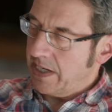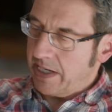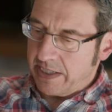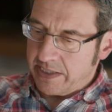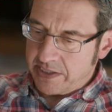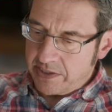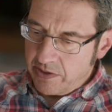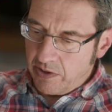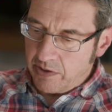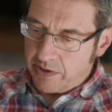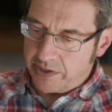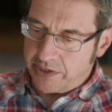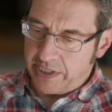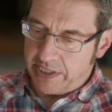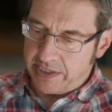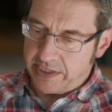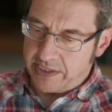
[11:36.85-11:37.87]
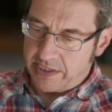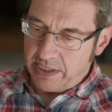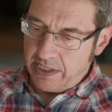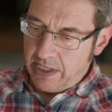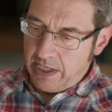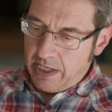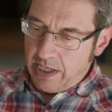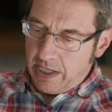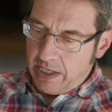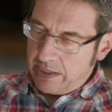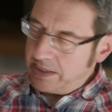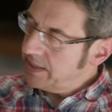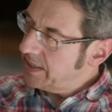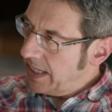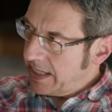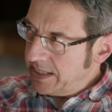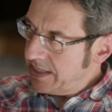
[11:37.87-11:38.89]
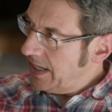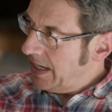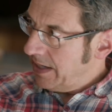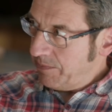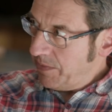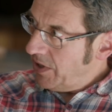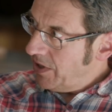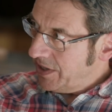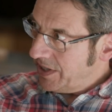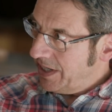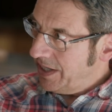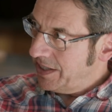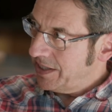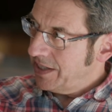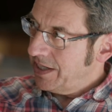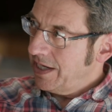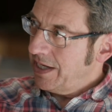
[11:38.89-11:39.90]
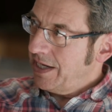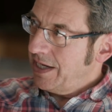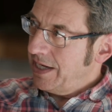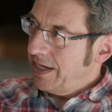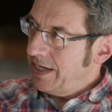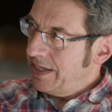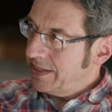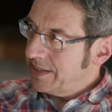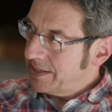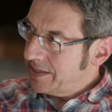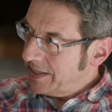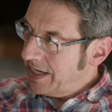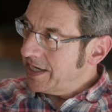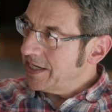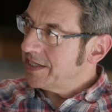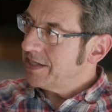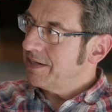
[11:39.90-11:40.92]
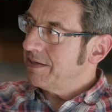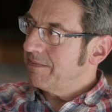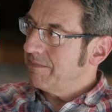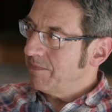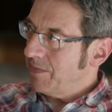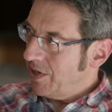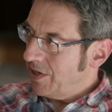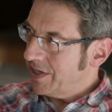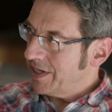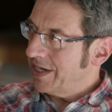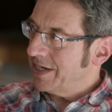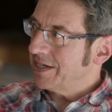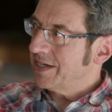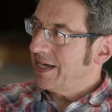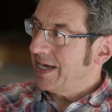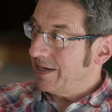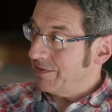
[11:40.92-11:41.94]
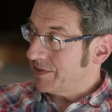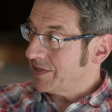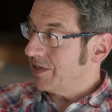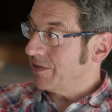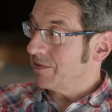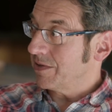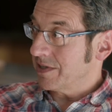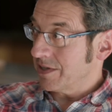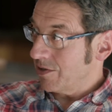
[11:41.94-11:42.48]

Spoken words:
It's not just state and market, it's state, market, household and